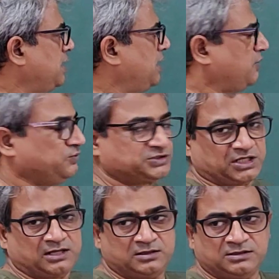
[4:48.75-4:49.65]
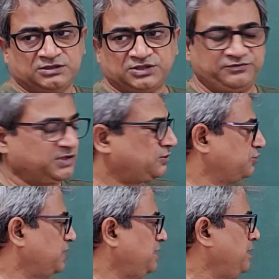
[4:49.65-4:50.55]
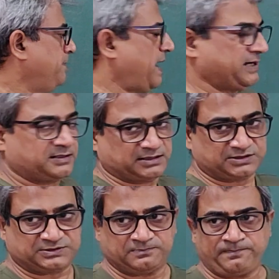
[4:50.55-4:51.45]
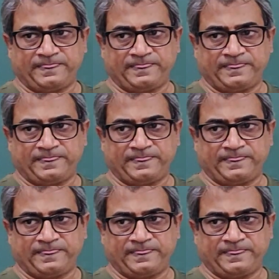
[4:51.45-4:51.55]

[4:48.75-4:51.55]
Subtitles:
which are shifted to the matrix,